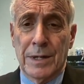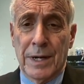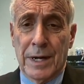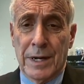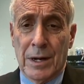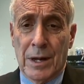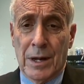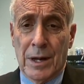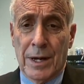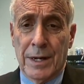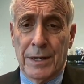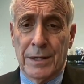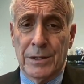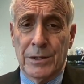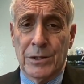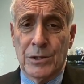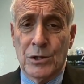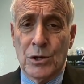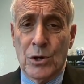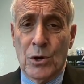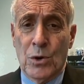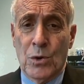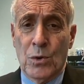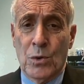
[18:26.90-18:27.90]
deadlines.
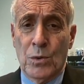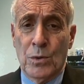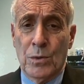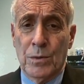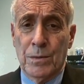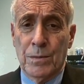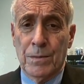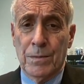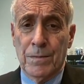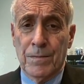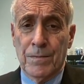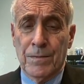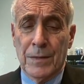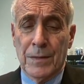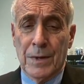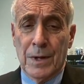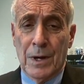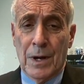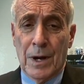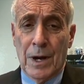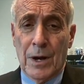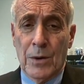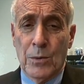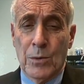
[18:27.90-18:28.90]
So
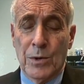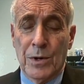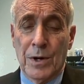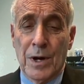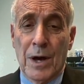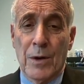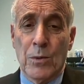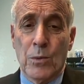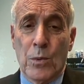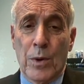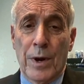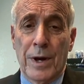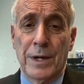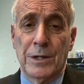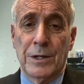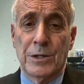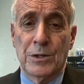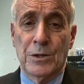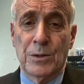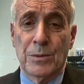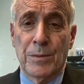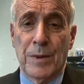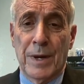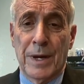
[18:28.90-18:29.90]
I would not wait
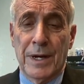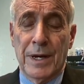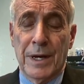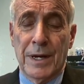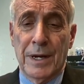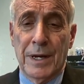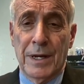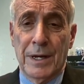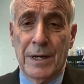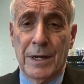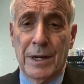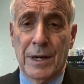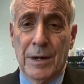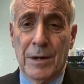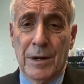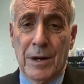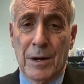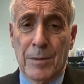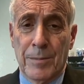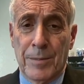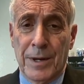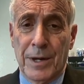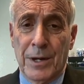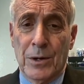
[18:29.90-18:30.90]
to make any
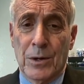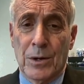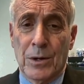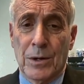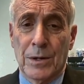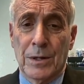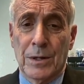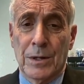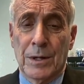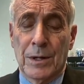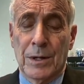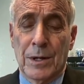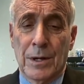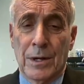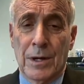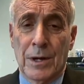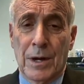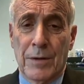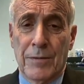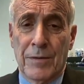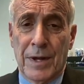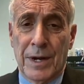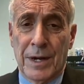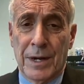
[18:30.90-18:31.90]
appeal
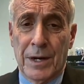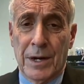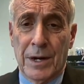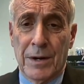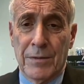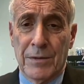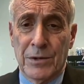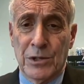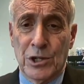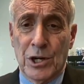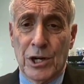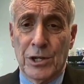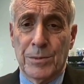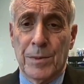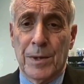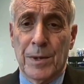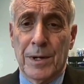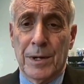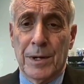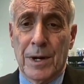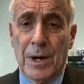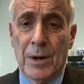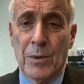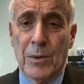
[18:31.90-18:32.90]
of any kind of a
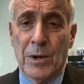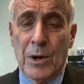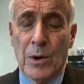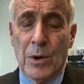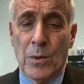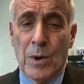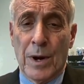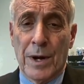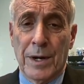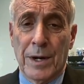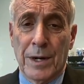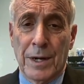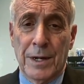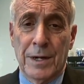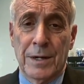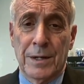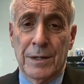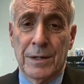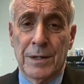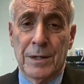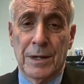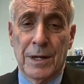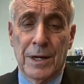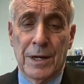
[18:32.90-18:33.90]
judgment. I would go right
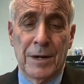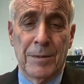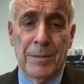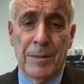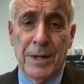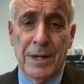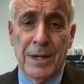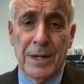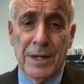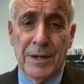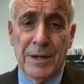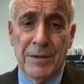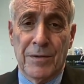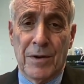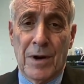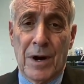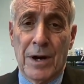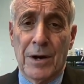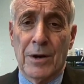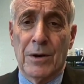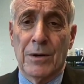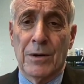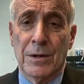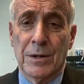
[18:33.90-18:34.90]
in and immediately
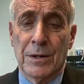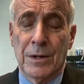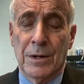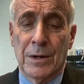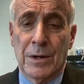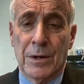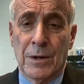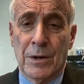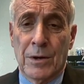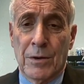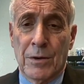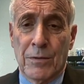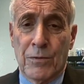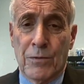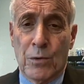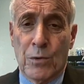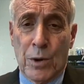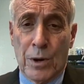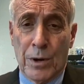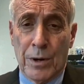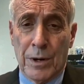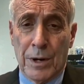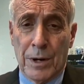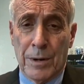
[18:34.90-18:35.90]
file
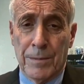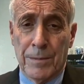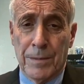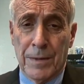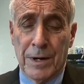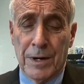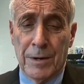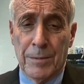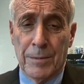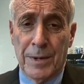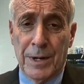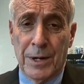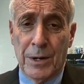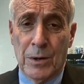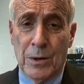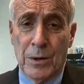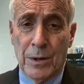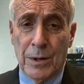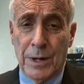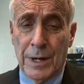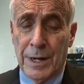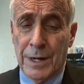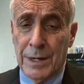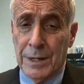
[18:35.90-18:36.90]
for an
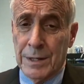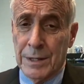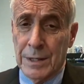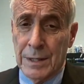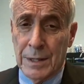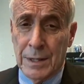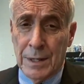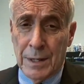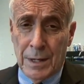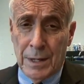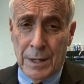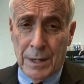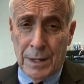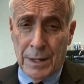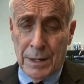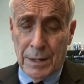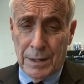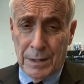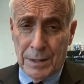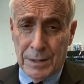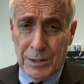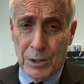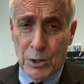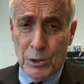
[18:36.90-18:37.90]
appeal. And
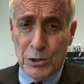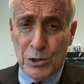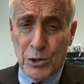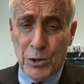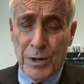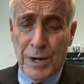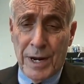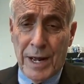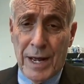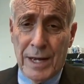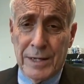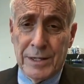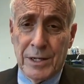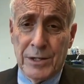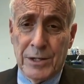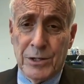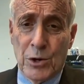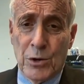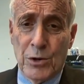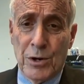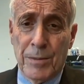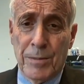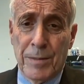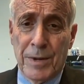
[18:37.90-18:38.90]
Social Security has
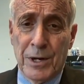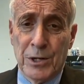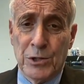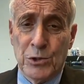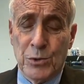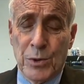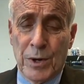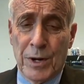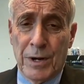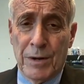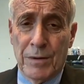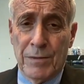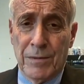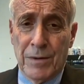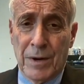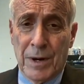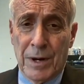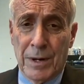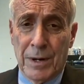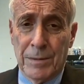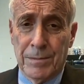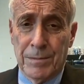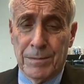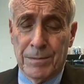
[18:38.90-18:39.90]
its own administrative
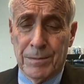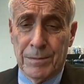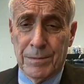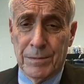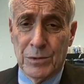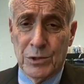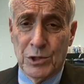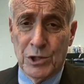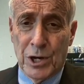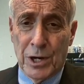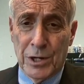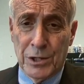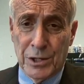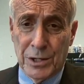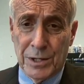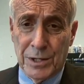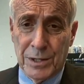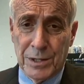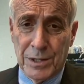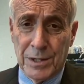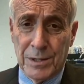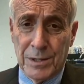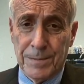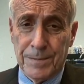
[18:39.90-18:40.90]

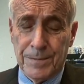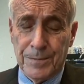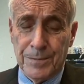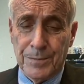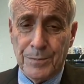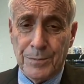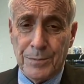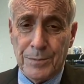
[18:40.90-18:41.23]
judges.